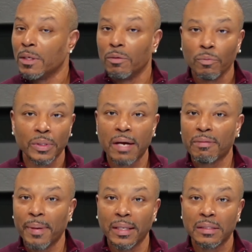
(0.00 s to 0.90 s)
we'll never
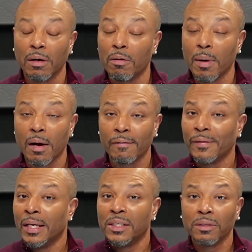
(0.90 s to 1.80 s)
pay this home off.
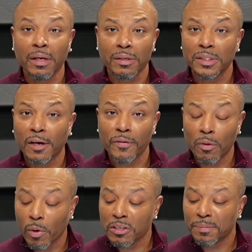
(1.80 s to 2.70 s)
She'll get herself in a
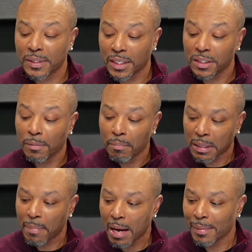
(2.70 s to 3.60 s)
worse position. But
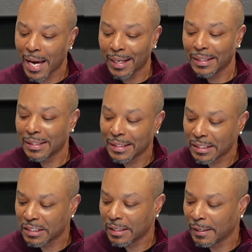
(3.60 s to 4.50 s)
the bottom line is,
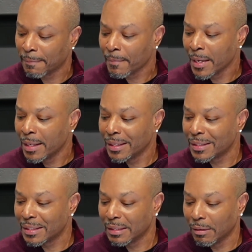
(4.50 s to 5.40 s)
this is the
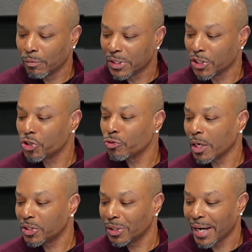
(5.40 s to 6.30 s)

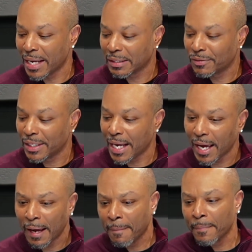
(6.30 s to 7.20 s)
structure as of
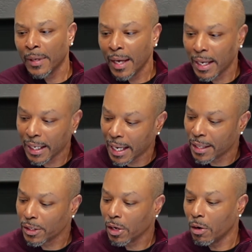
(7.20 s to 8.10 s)
today. And
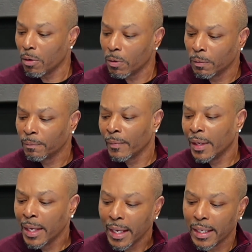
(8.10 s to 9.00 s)
again, the goal
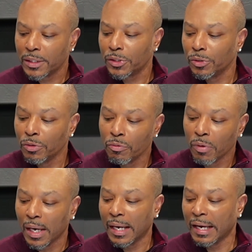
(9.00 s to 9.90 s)
is to
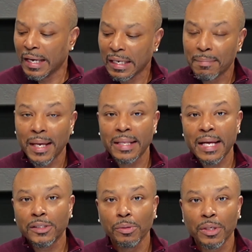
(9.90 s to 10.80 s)
eliminate
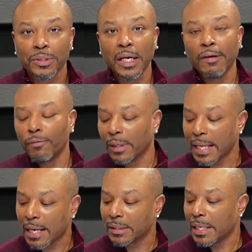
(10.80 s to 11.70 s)
that
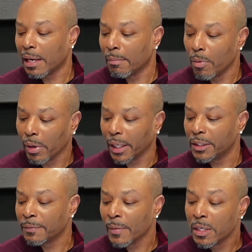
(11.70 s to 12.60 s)
$284,000
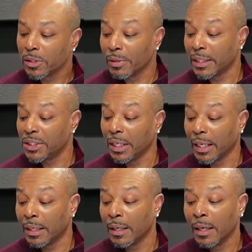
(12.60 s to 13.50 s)
mortgage so that she
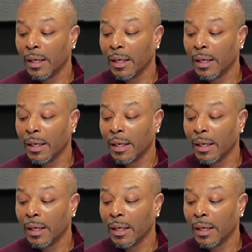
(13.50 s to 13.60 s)
can,